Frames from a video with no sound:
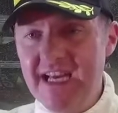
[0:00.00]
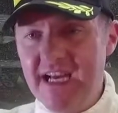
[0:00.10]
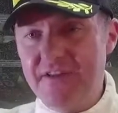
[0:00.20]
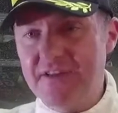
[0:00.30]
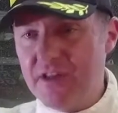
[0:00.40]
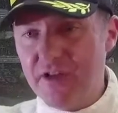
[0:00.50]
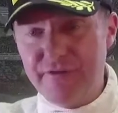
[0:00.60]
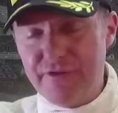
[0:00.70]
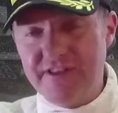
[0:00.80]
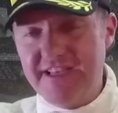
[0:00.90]
and there's a lot of
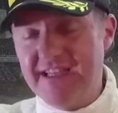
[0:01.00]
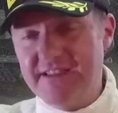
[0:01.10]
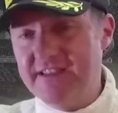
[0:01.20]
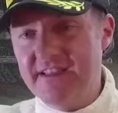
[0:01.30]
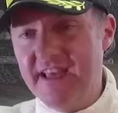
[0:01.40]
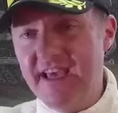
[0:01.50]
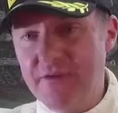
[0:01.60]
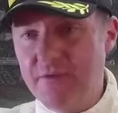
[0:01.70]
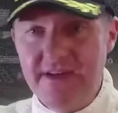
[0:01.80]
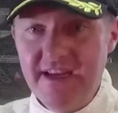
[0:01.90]
other talent in there that
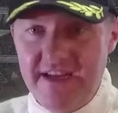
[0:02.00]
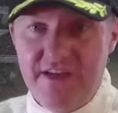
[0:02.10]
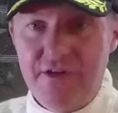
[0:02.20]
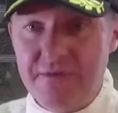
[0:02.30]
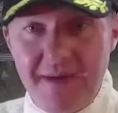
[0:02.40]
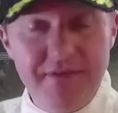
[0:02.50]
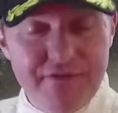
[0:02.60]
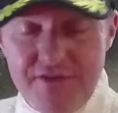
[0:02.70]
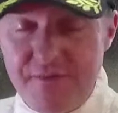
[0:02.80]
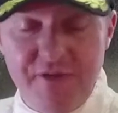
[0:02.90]
we, you know, there might be a
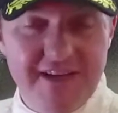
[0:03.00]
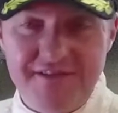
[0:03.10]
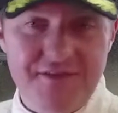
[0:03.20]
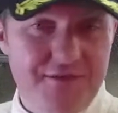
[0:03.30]
few surprises, who